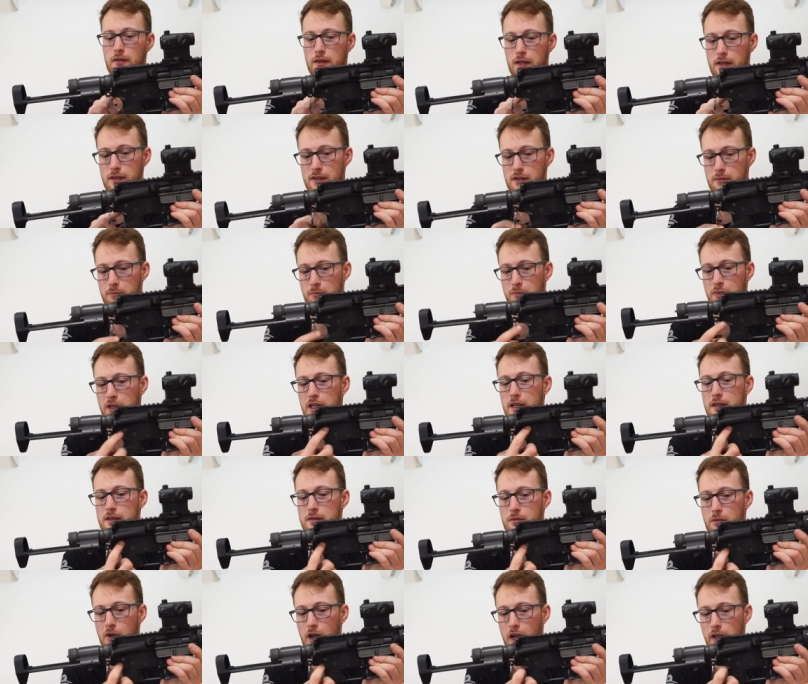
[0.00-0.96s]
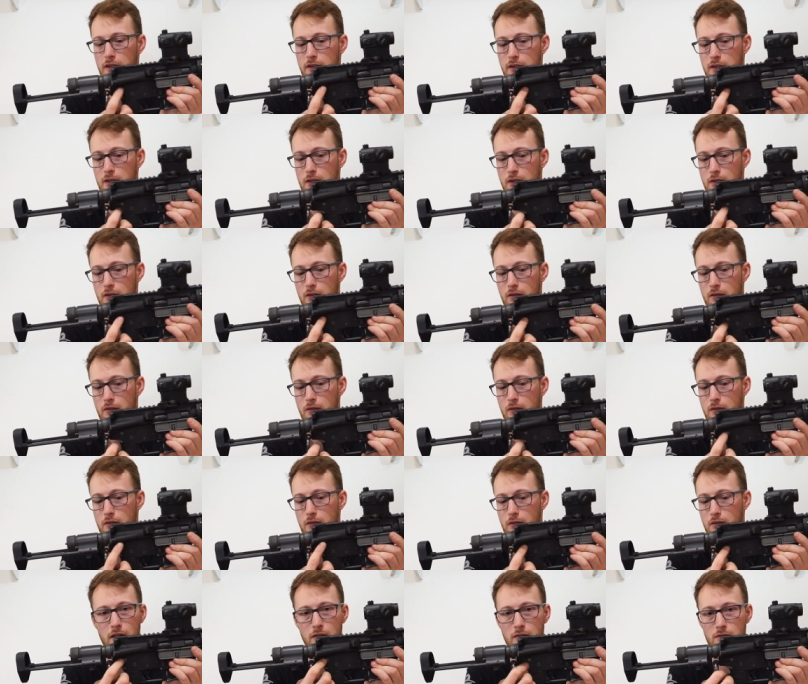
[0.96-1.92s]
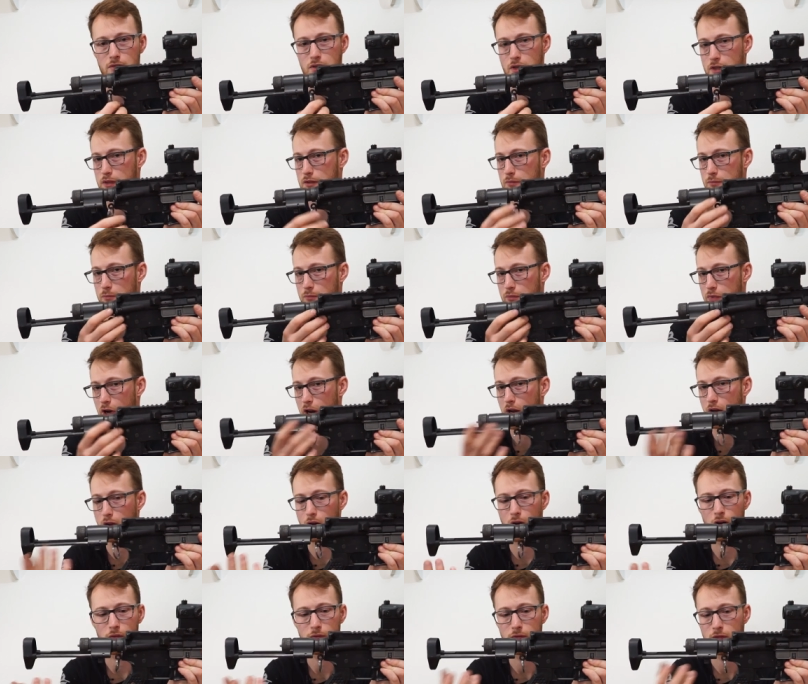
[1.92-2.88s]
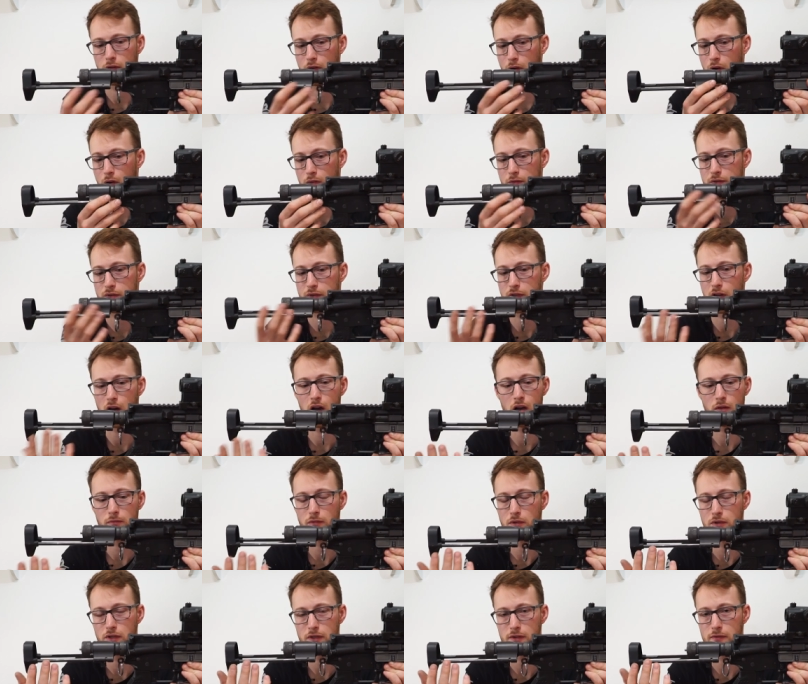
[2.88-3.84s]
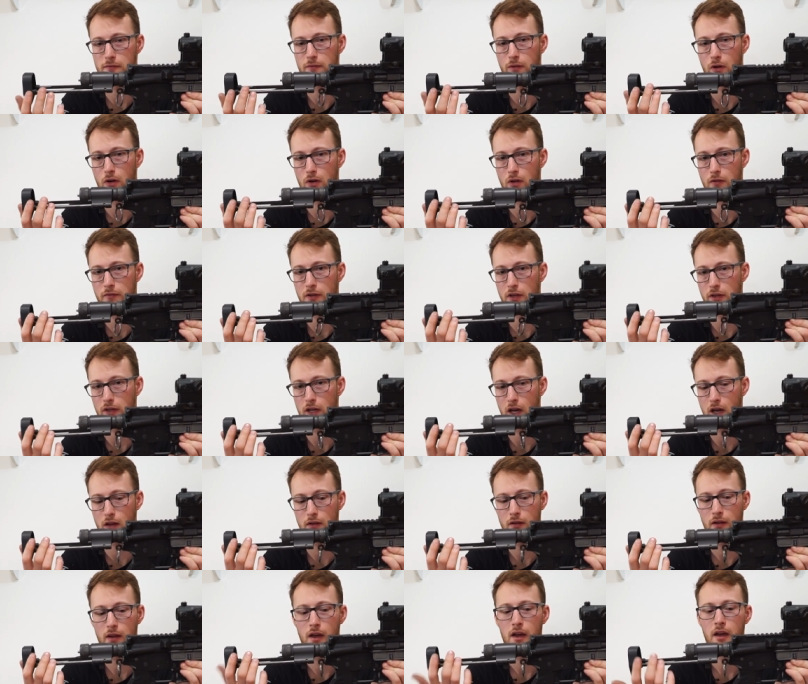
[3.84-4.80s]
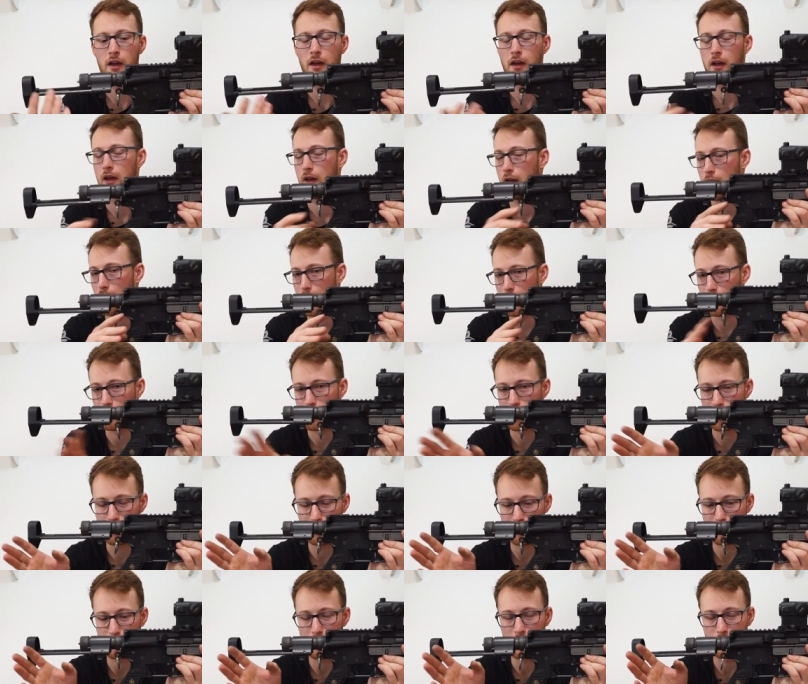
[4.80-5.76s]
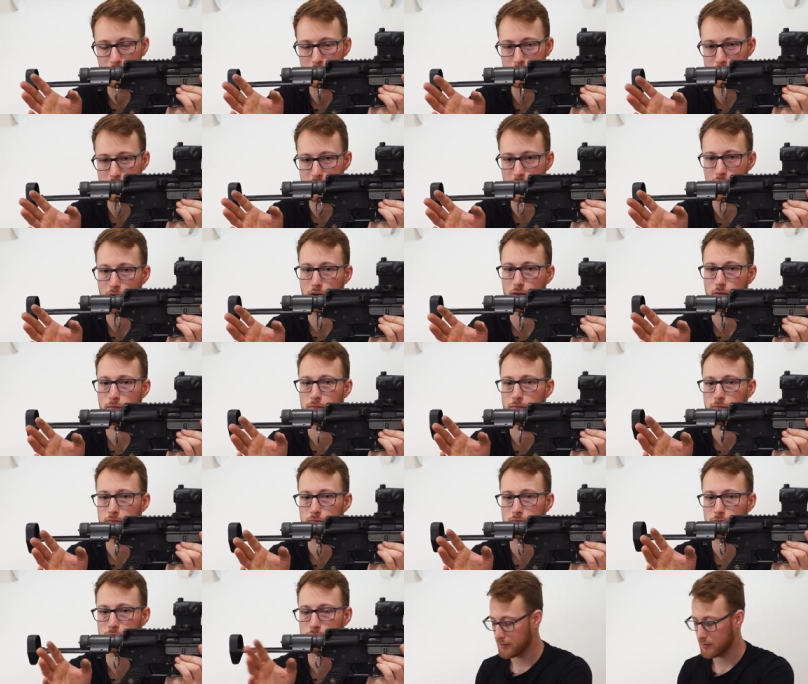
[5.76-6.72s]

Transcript: this piece right here can just break off. The whole stock will just fall off the gun and then the gun is done.